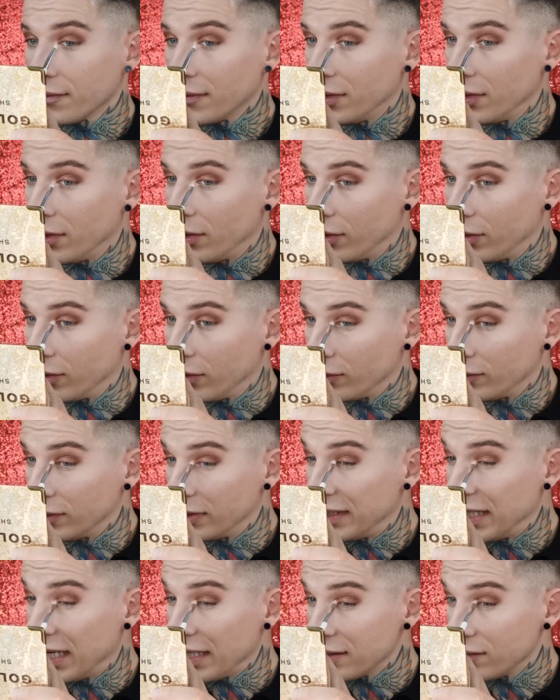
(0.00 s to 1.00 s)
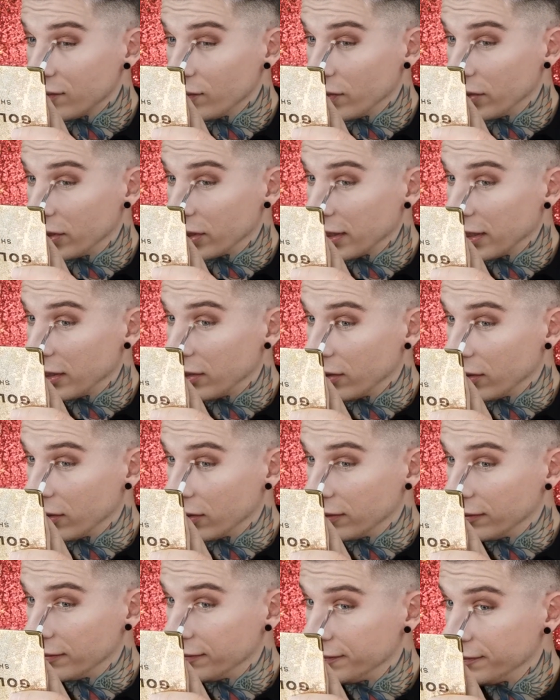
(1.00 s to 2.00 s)
No, it doesn't work at
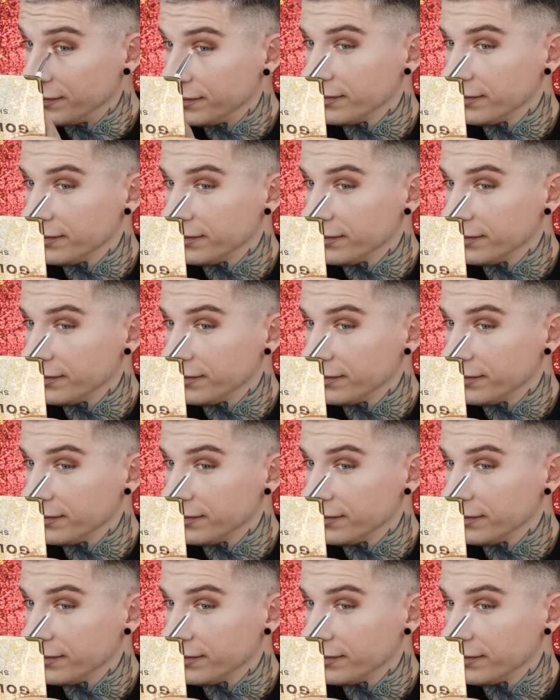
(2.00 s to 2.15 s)
all.